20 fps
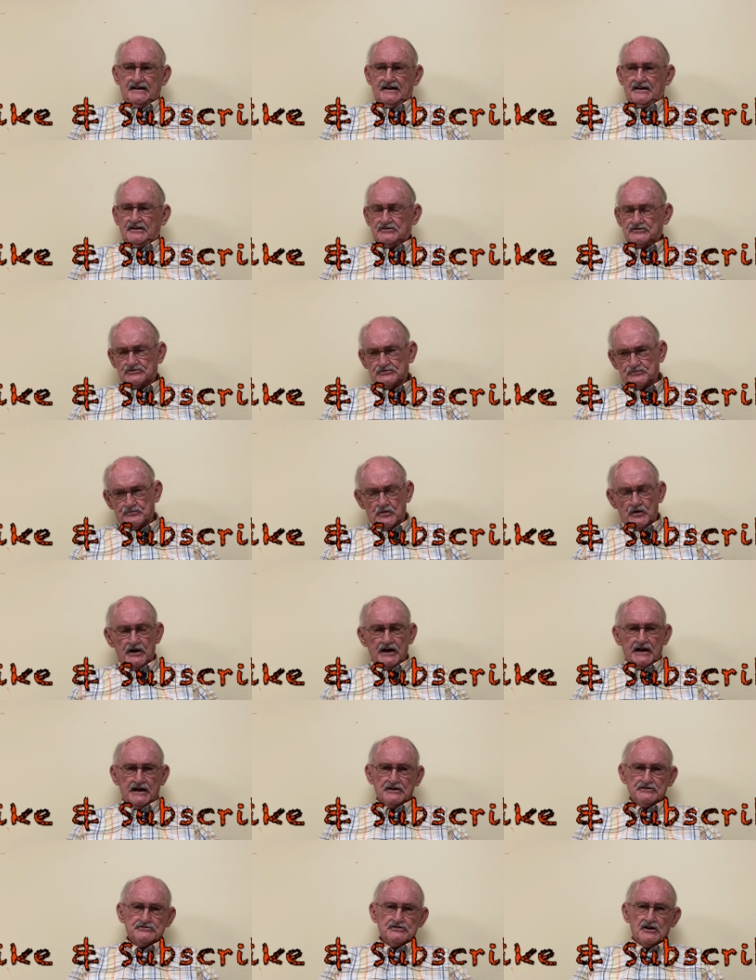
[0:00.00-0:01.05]

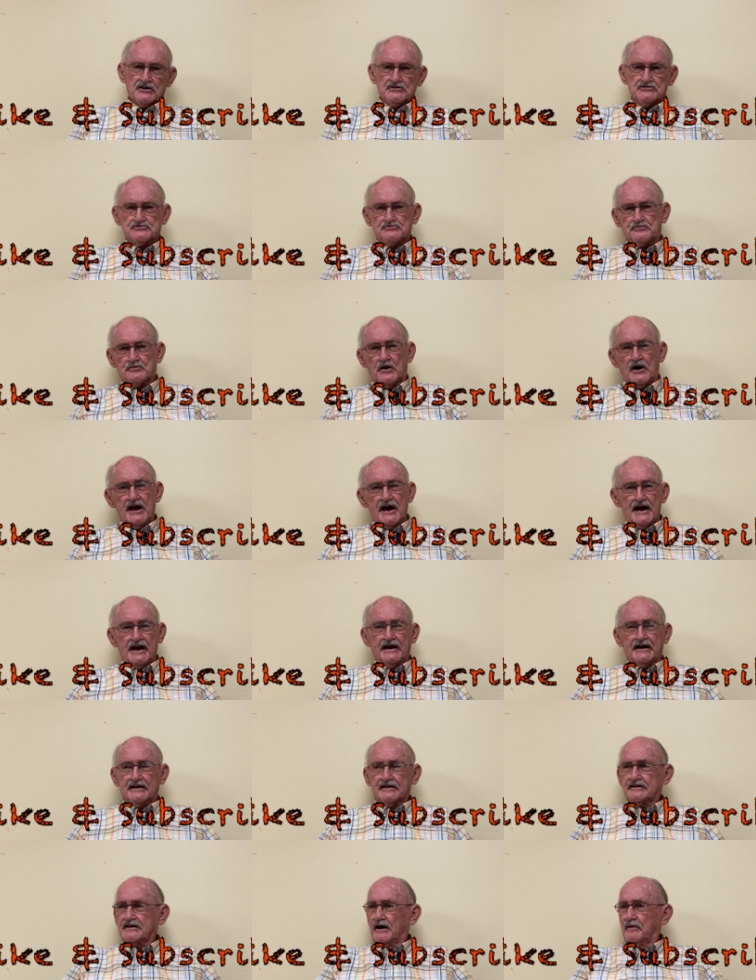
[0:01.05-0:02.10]
Spring is going to spring
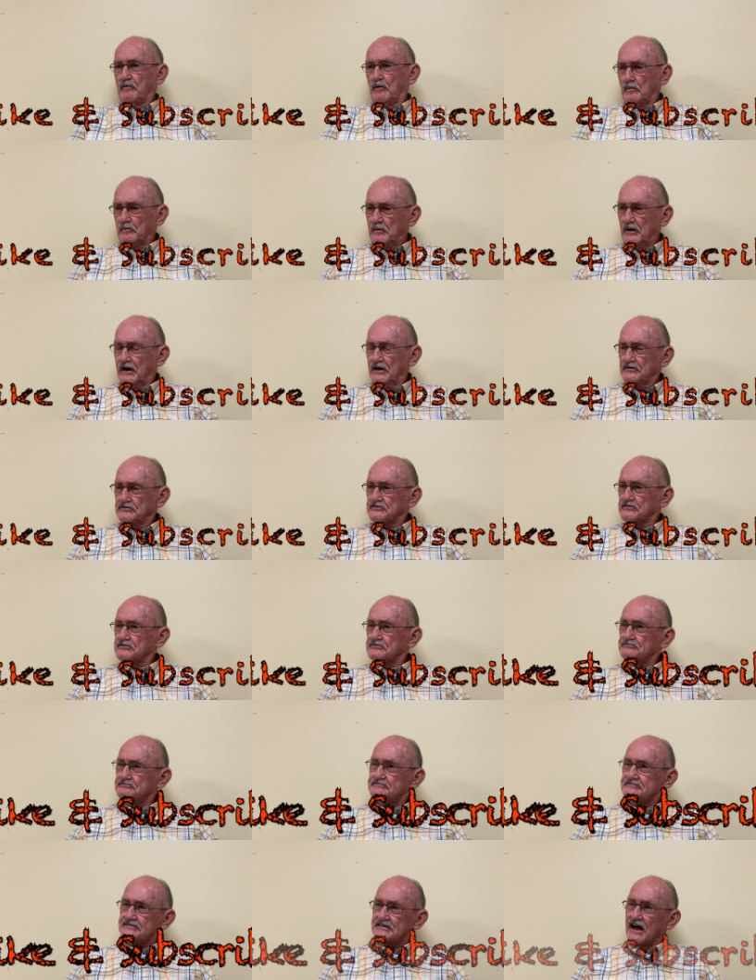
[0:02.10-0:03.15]
in a couple months.
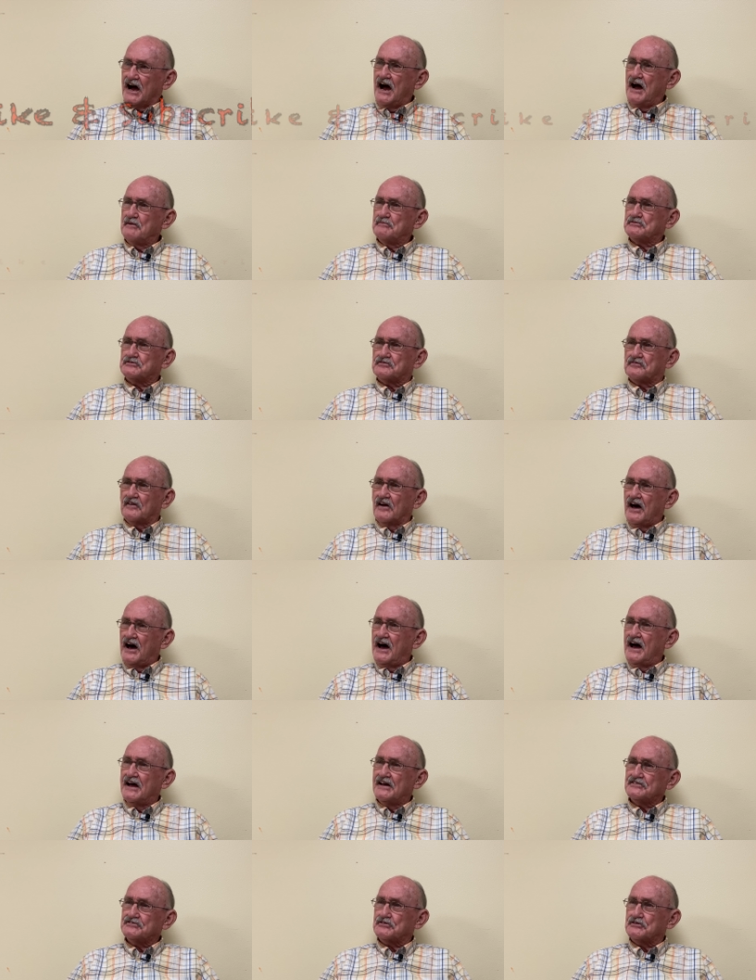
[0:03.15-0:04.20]
Time
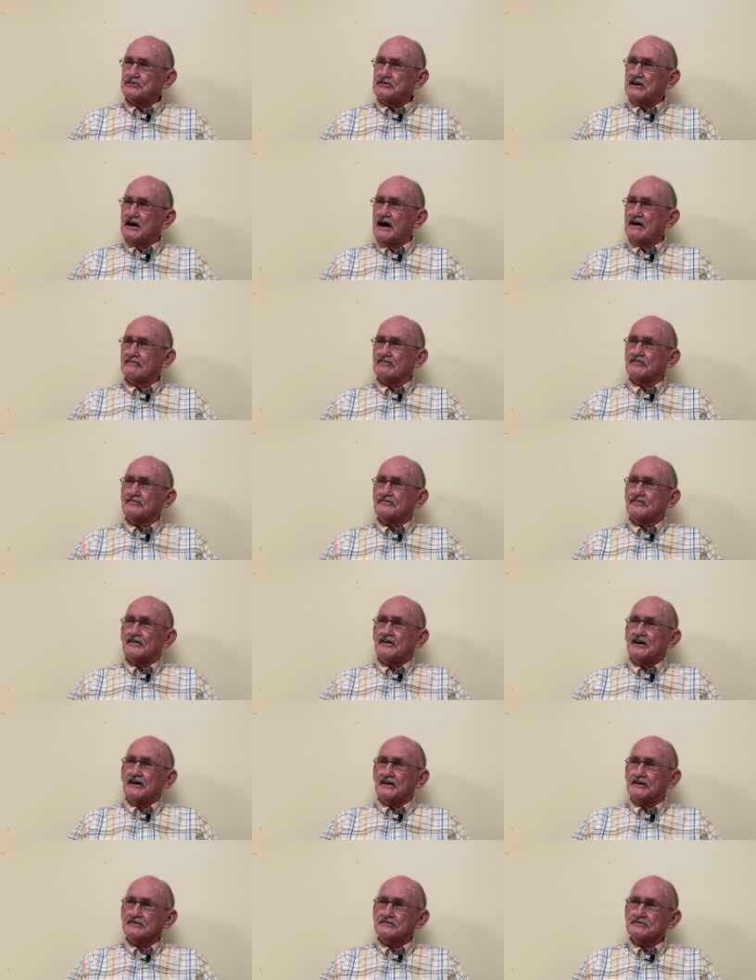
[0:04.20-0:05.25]
flies when you're having
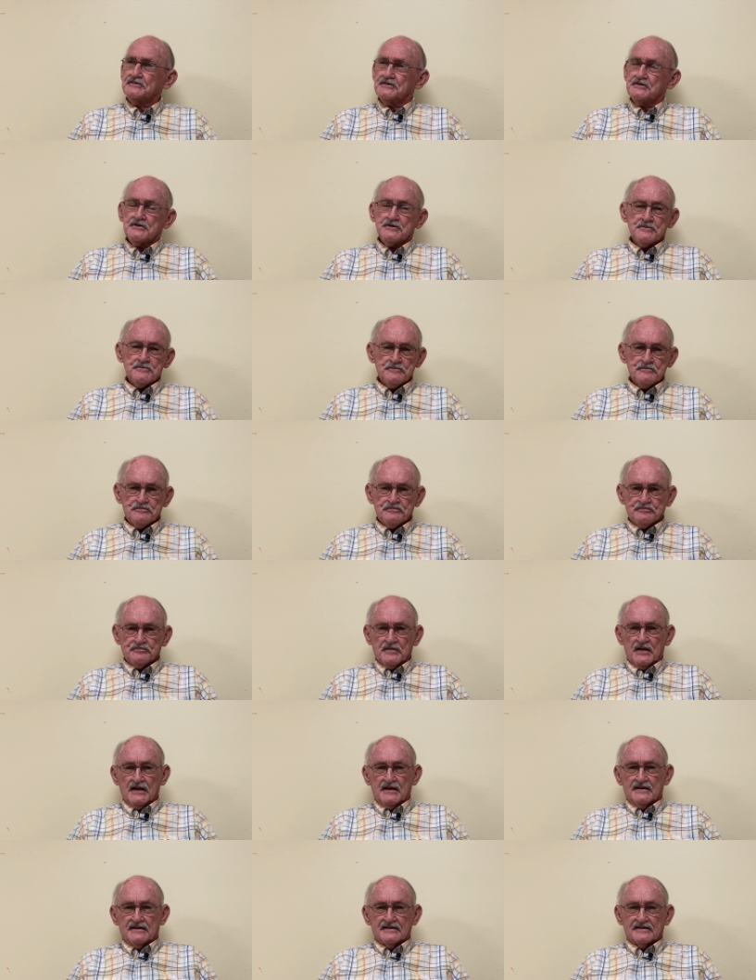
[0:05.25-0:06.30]
fun.
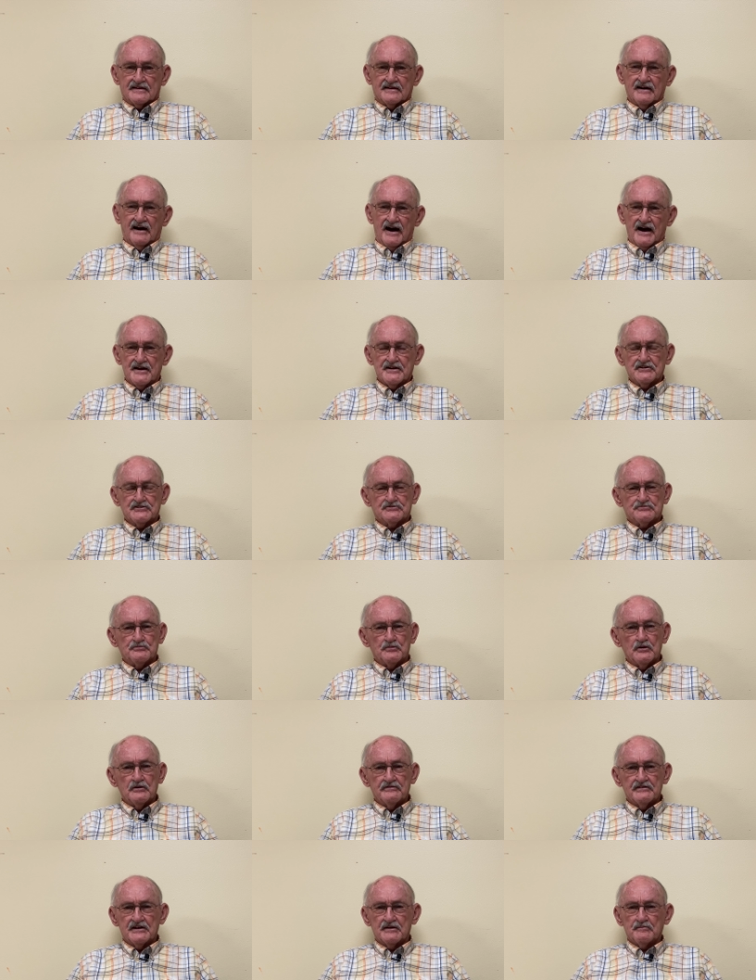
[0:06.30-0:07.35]
God is
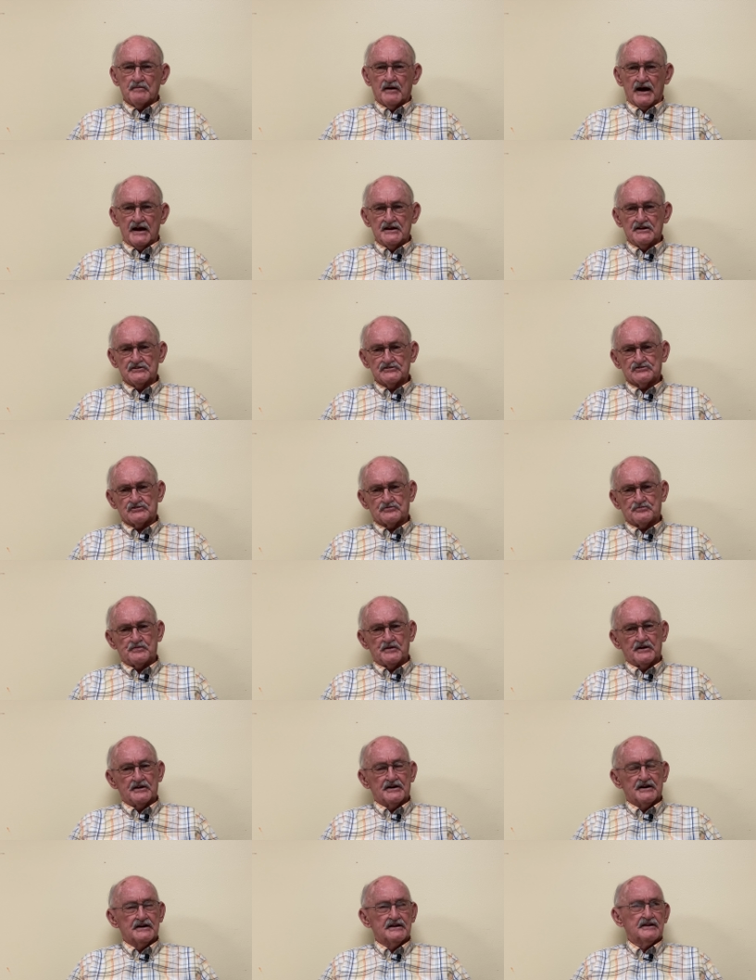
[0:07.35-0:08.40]
moving by His
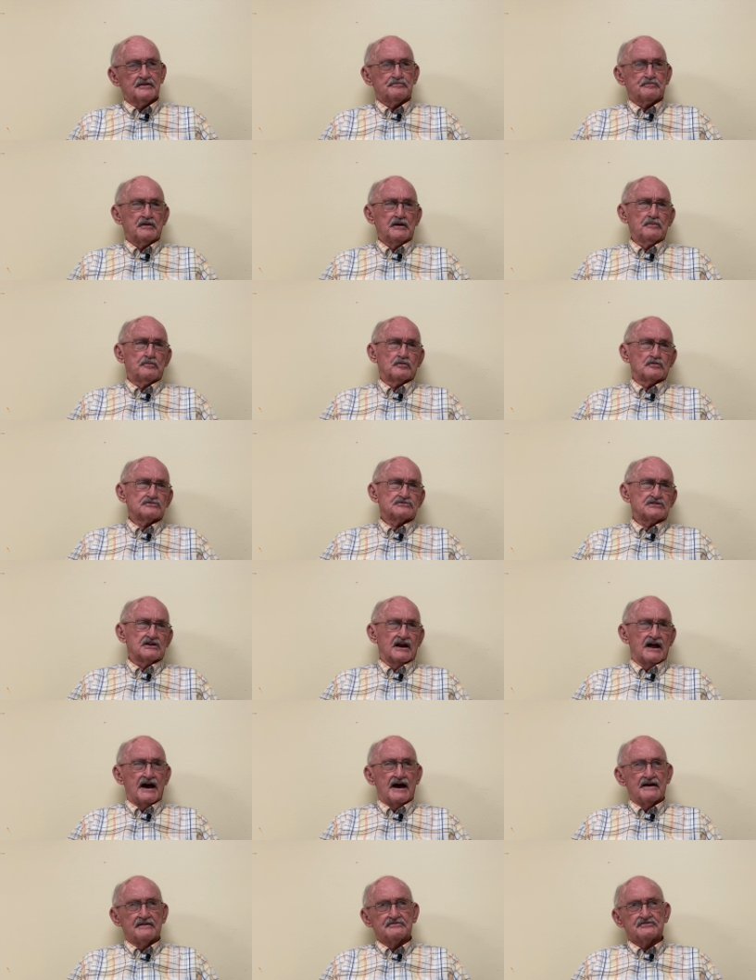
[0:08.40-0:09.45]
Spirit. People's
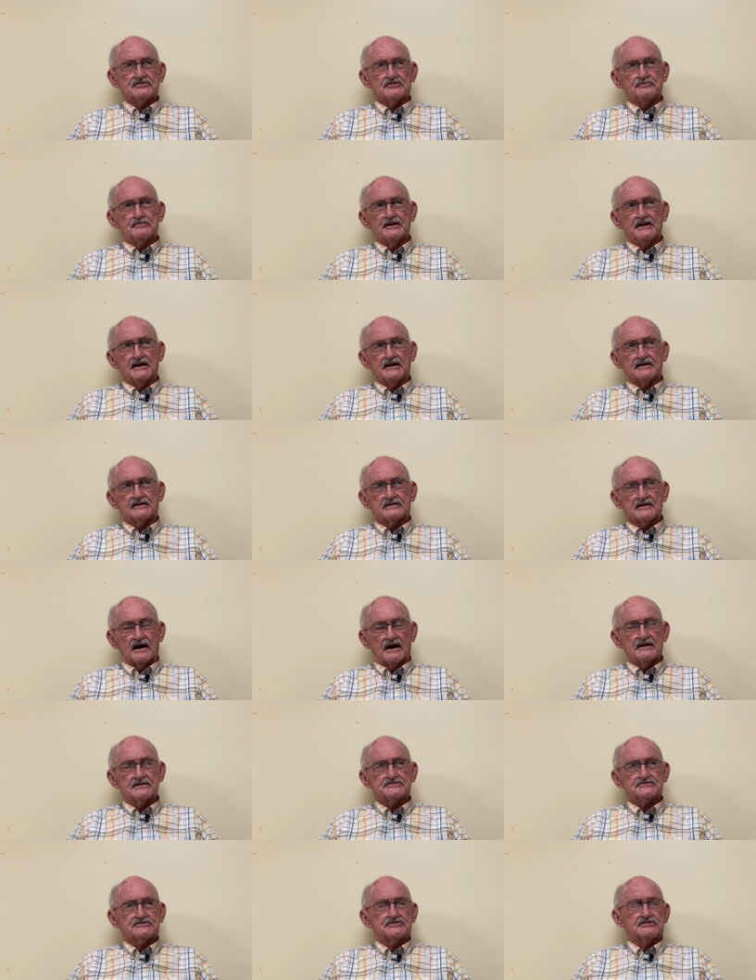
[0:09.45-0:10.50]
lives are being
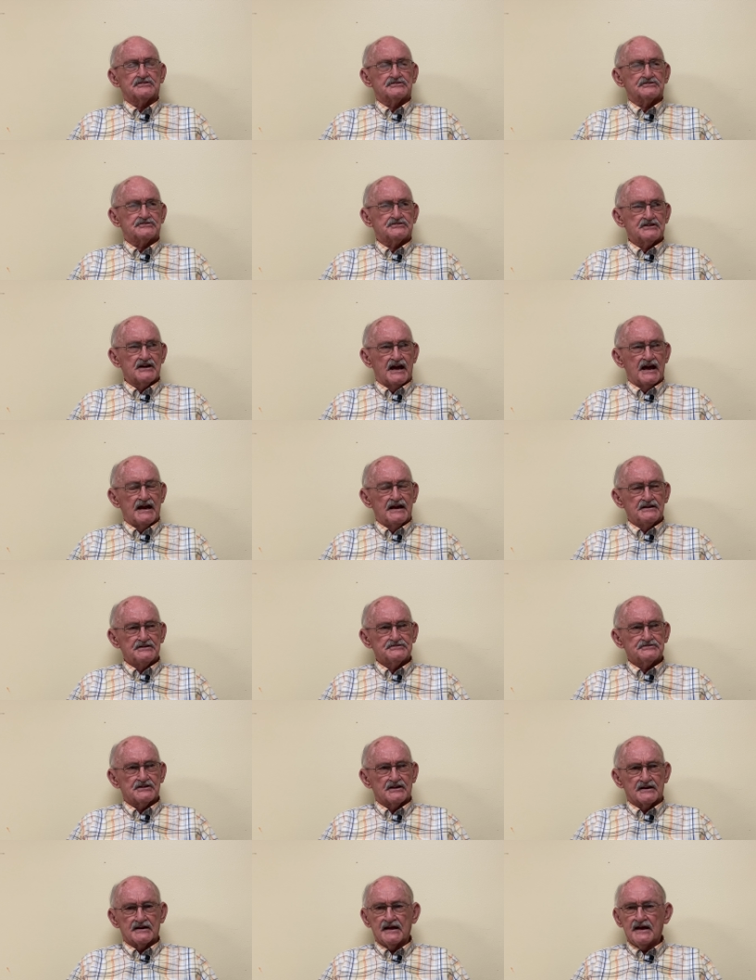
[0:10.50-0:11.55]
touched and
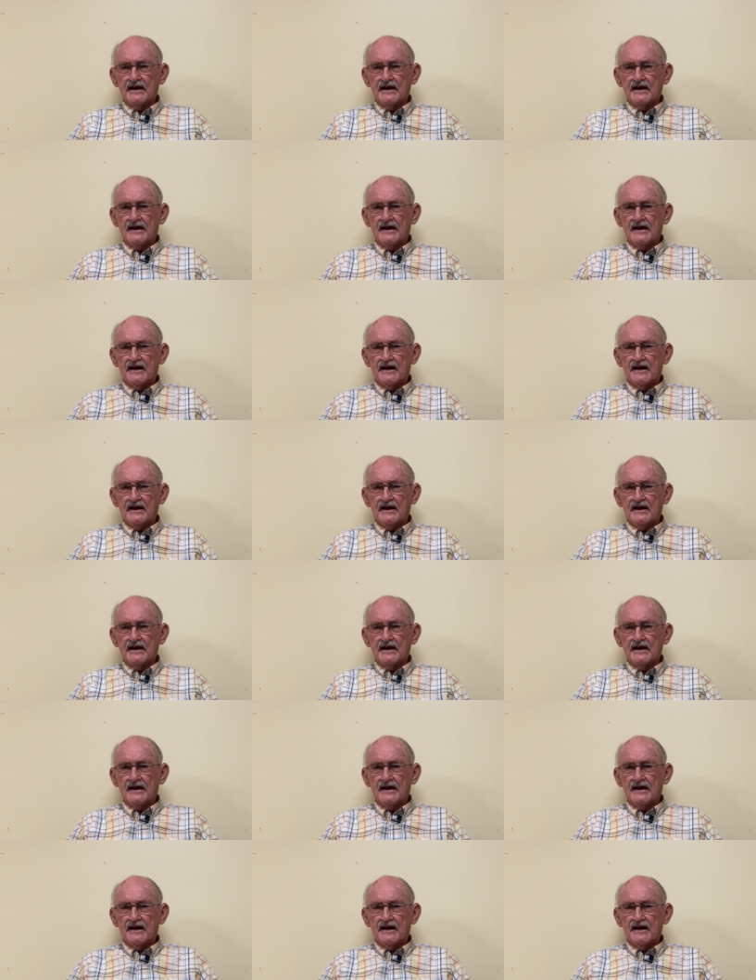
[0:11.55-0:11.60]
changed. And